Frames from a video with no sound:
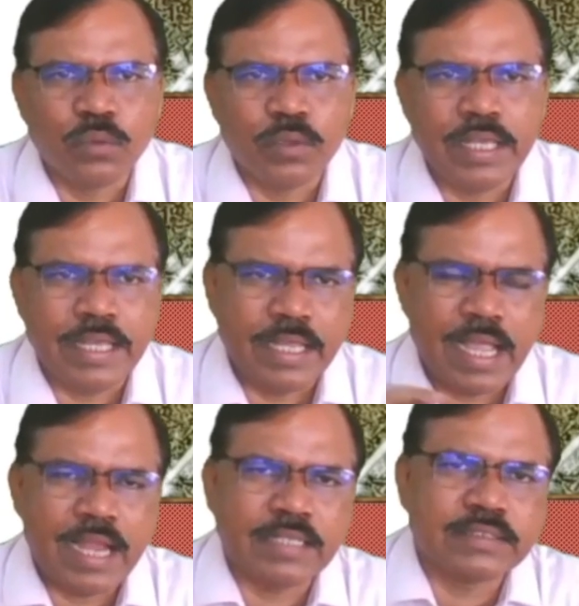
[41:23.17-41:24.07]
to A
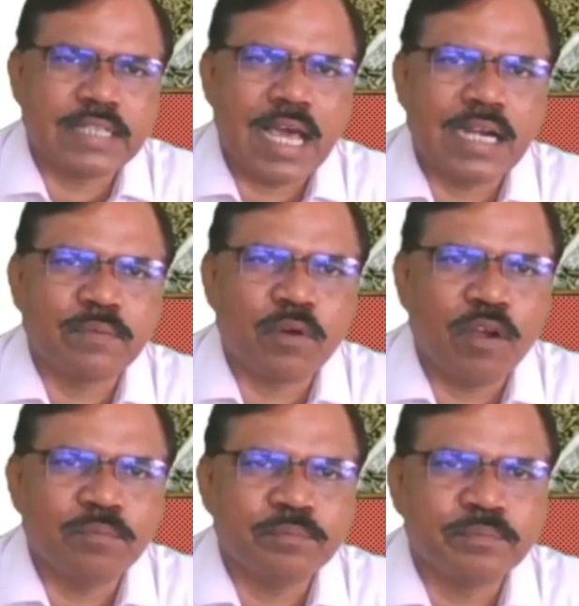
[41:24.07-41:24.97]
and start
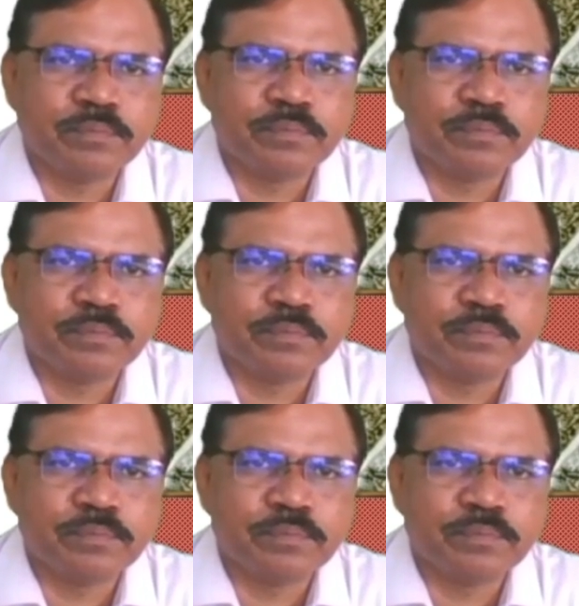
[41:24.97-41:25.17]
from